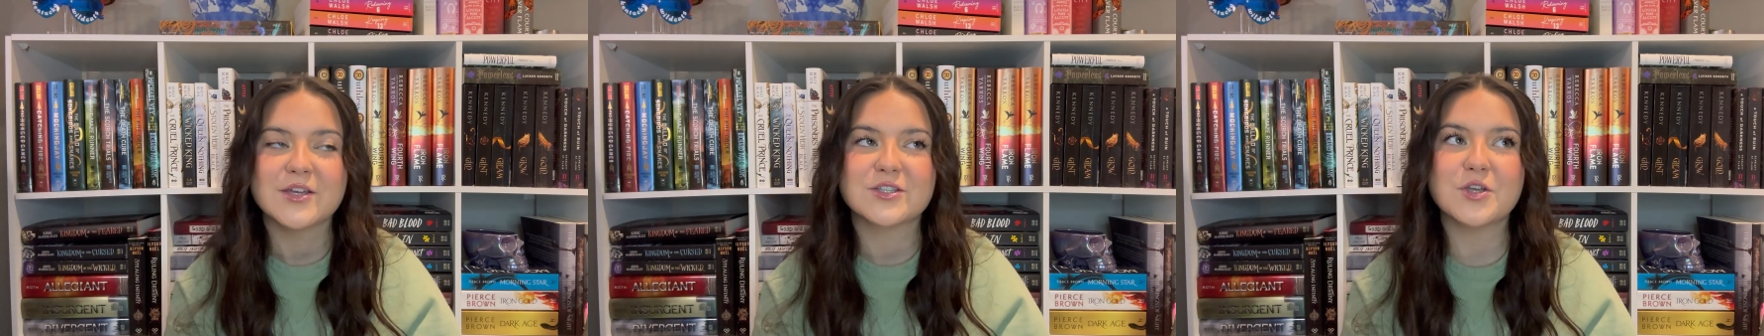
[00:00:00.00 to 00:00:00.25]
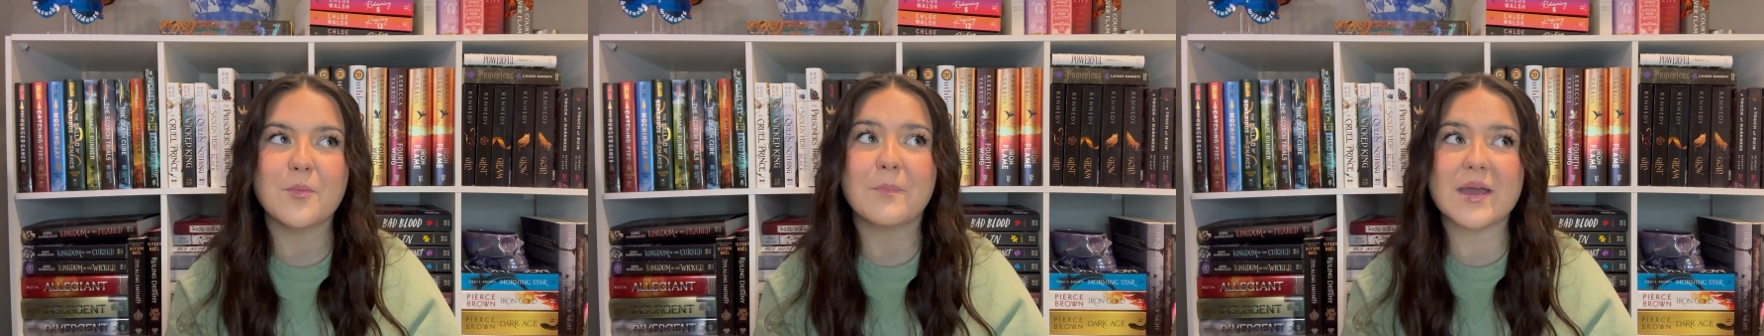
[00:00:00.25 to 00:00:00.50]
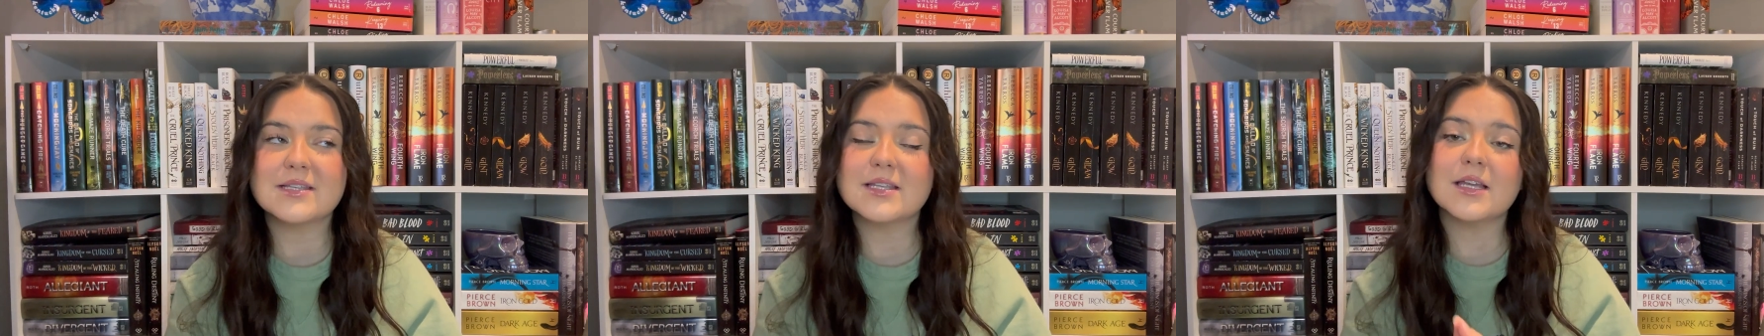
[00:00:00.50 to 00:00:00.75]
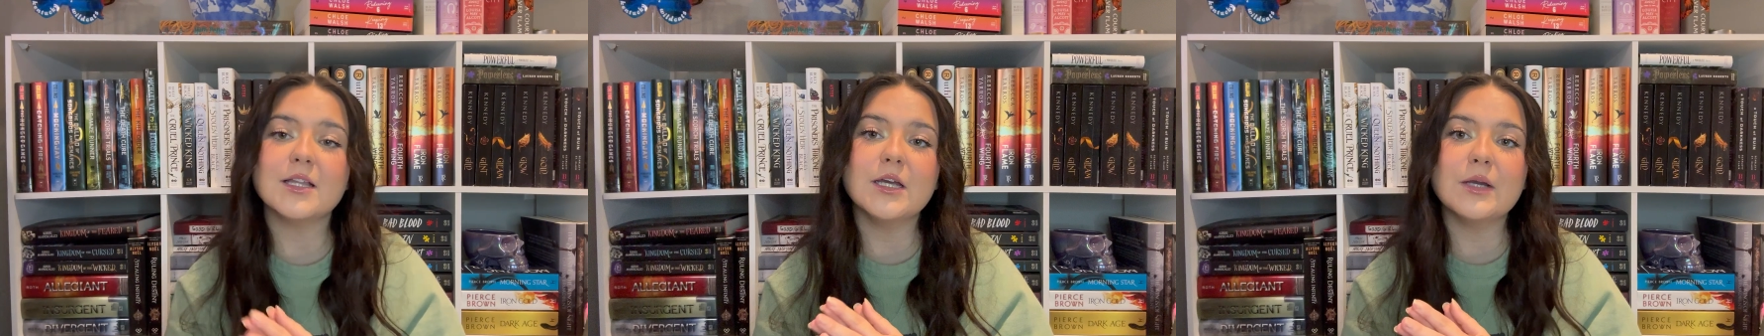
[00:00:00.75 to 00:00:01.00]
So
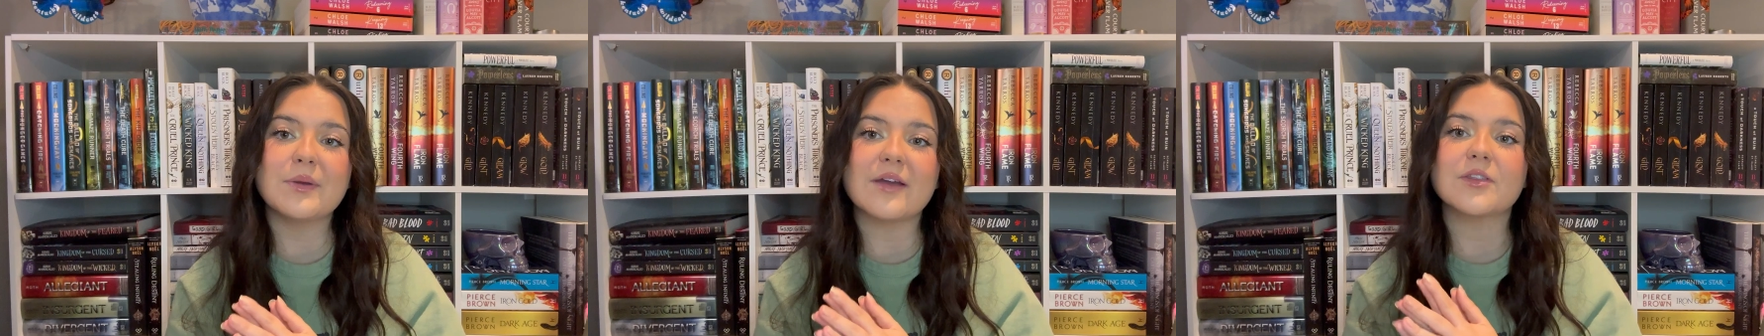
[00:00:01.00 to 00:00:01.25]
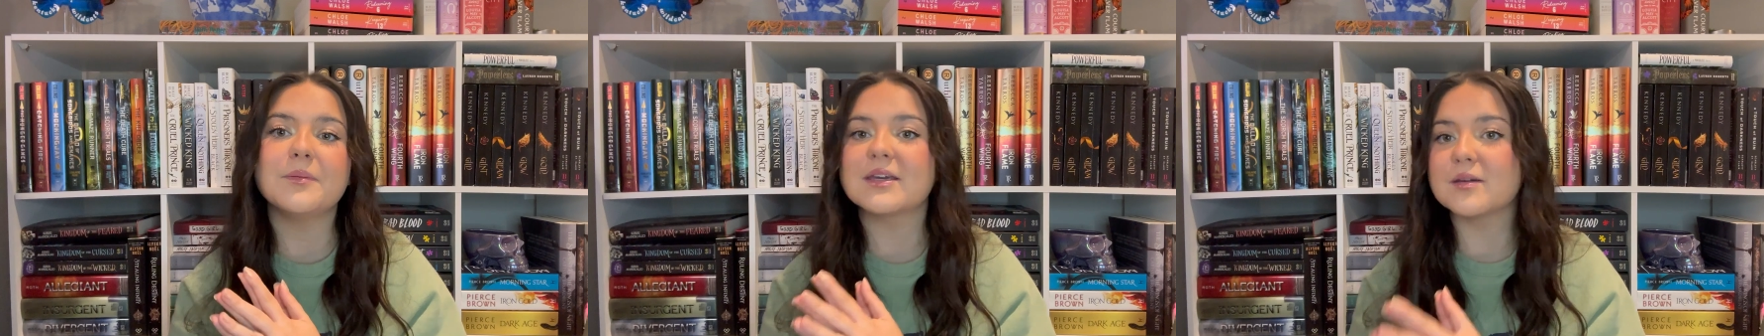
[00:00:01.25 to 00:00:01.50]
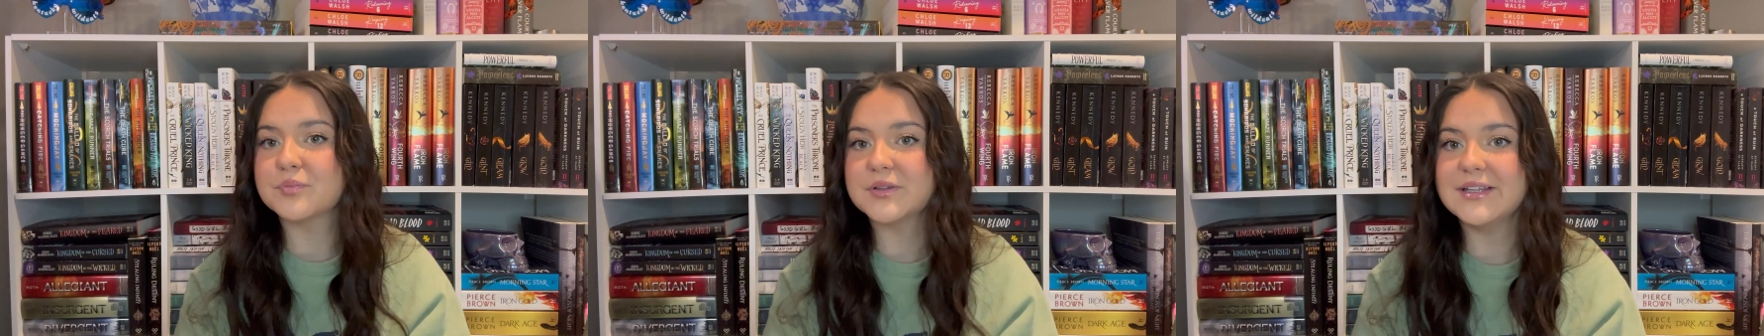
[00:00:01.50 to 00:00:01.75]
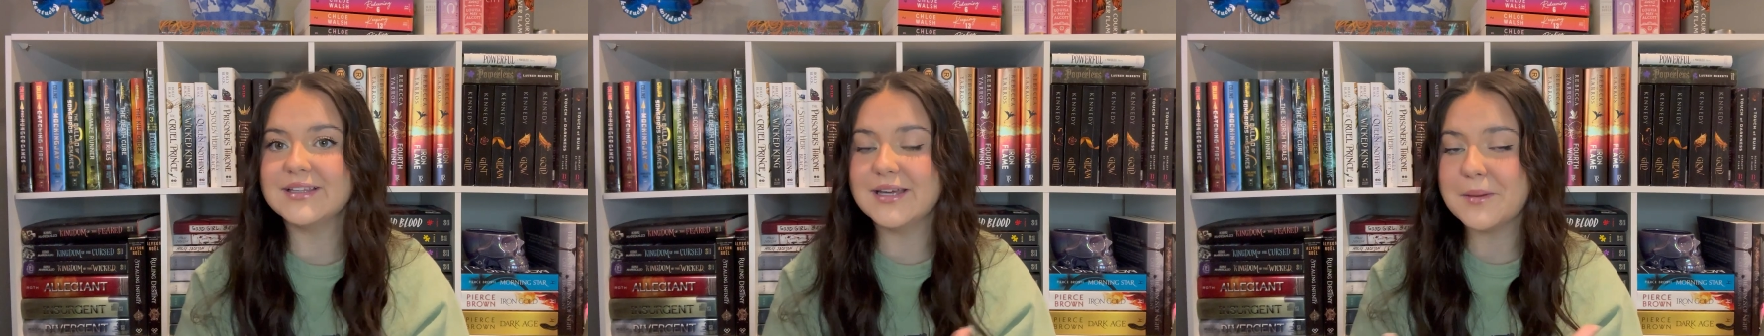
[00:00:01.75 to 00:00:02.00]
basically, we have to be
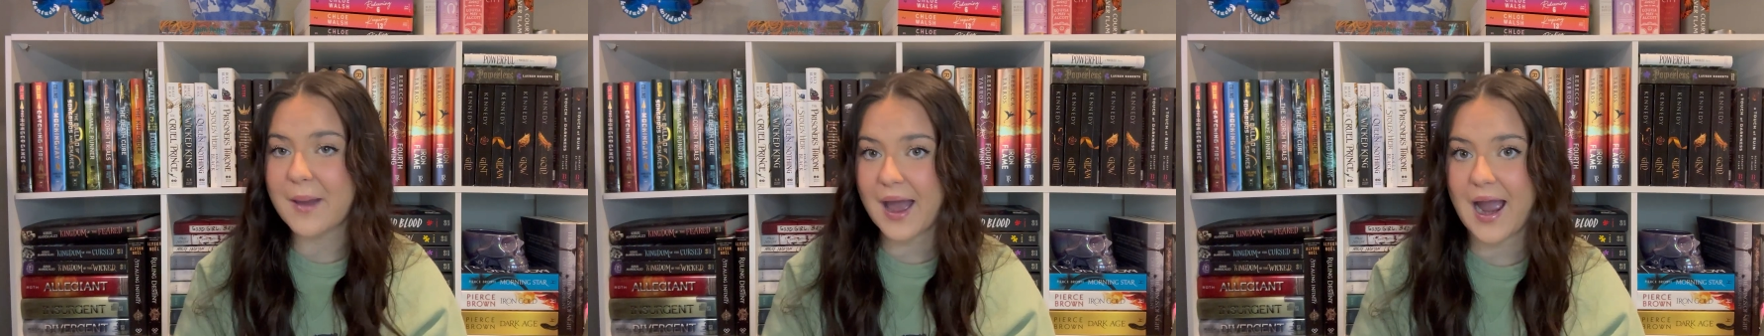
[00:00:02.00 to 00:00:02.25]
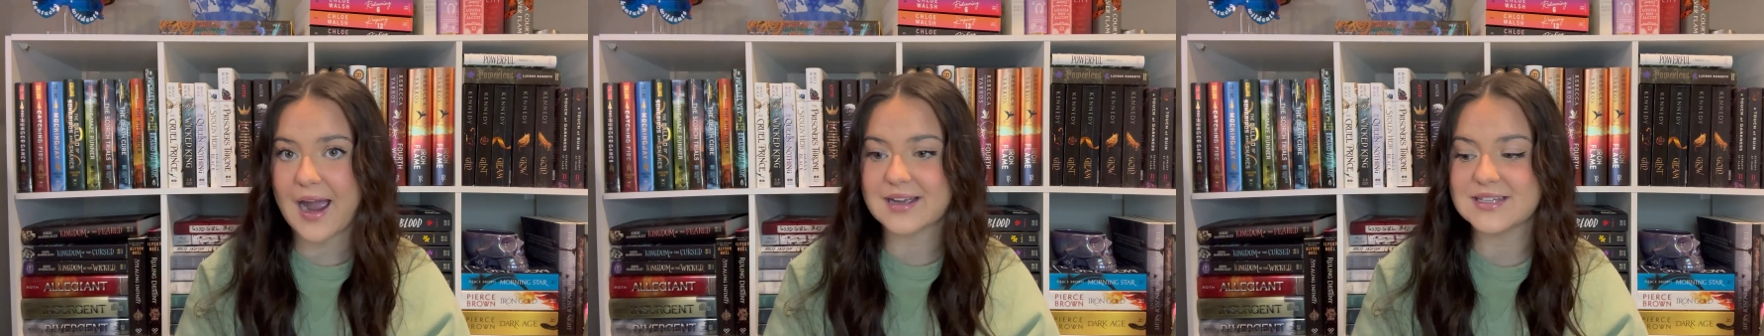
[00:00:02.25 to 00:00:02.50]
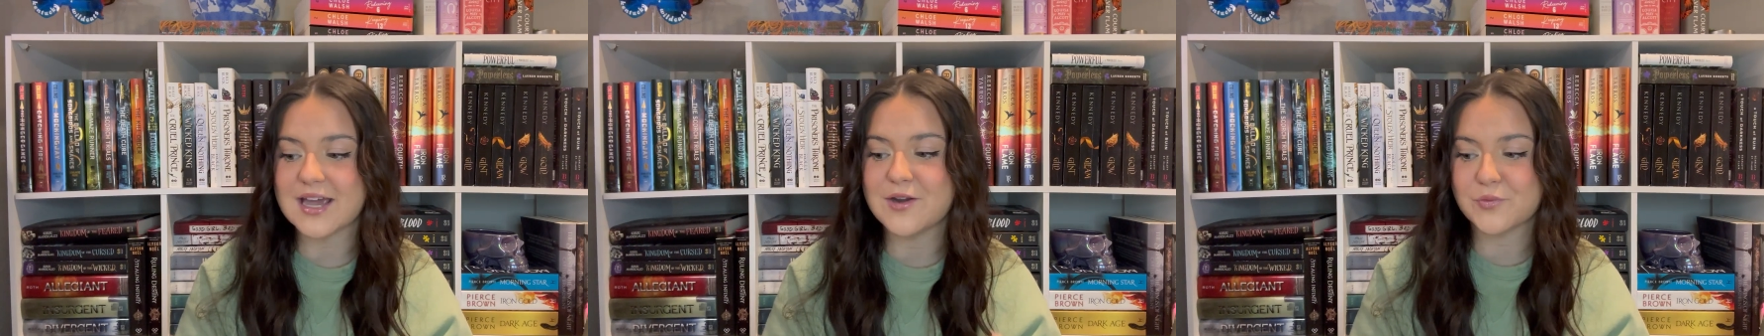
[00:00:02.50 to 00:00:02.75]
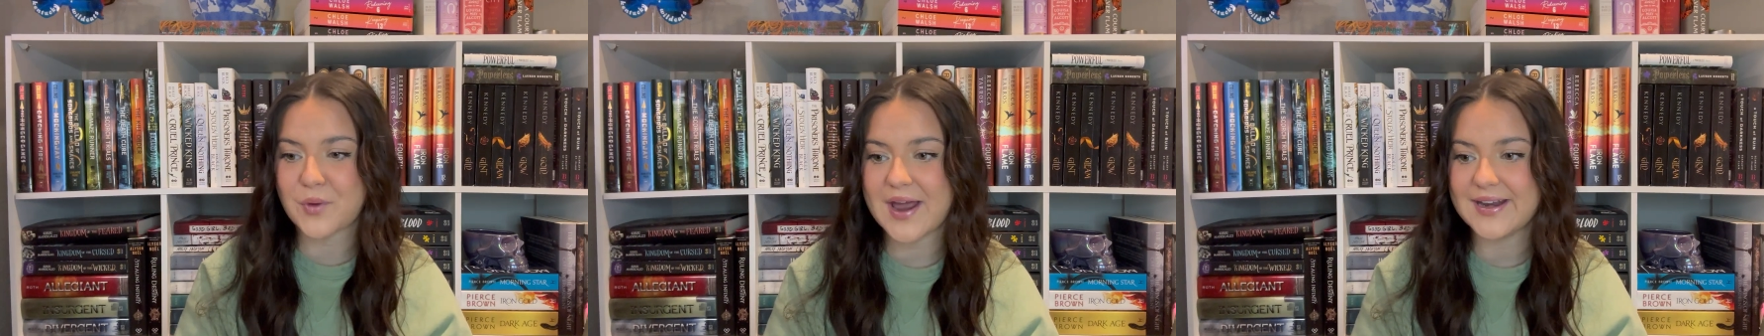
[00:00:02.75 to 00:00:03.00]
completely packed
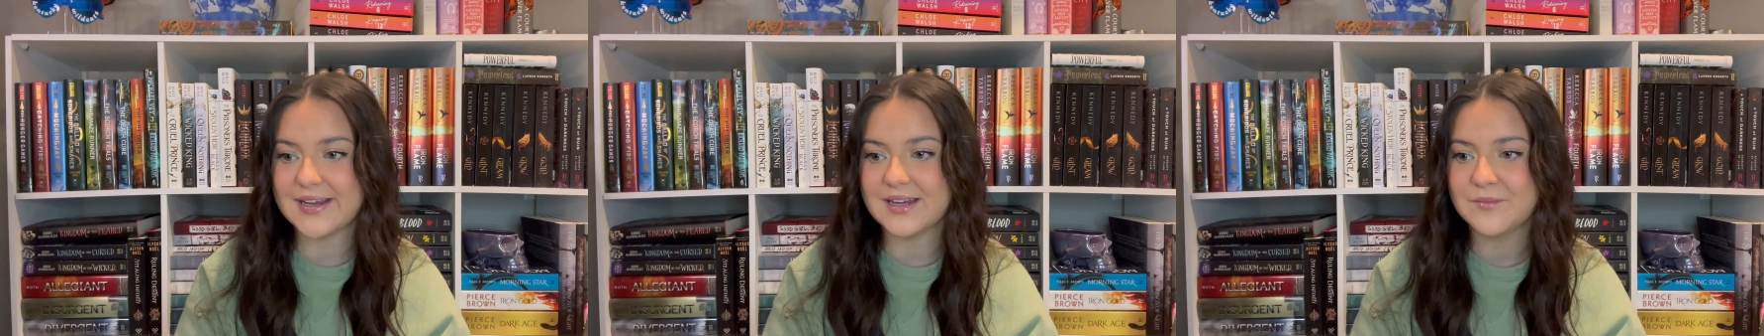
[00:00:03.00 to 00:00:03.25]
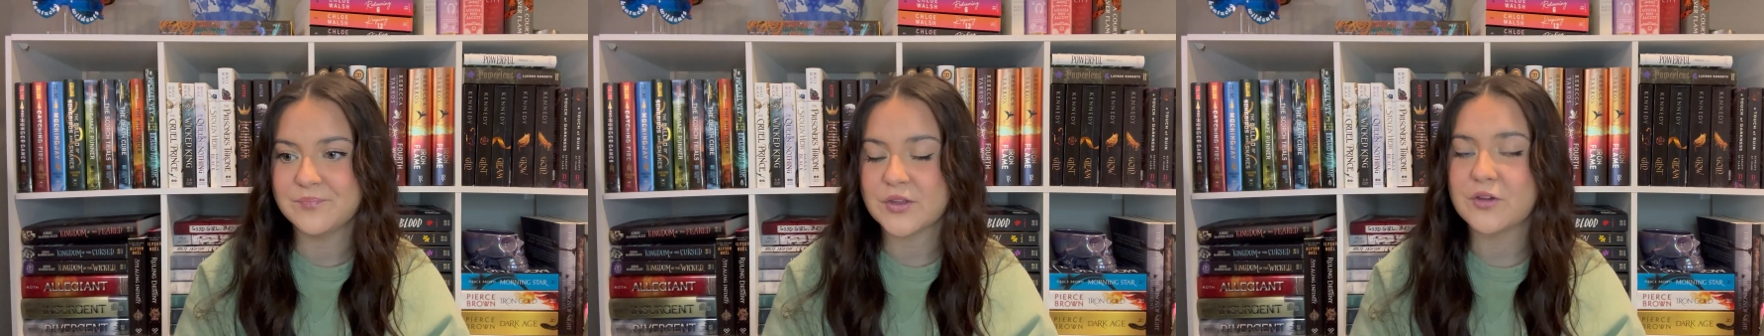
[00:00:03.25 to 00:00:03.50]
and ready